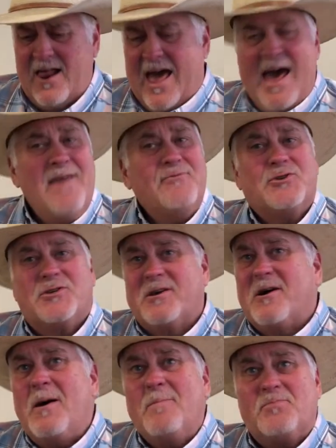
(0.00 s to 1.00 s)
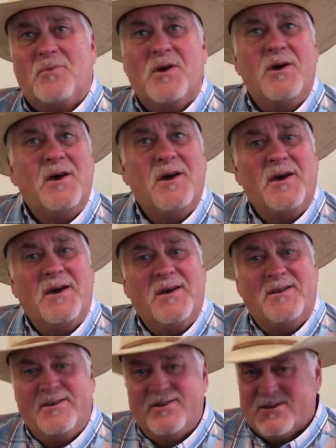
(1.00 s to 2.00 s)
have
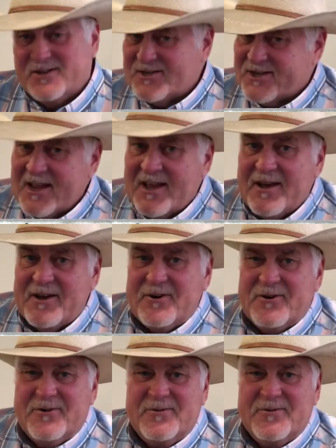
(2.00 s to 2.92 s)
something to tell.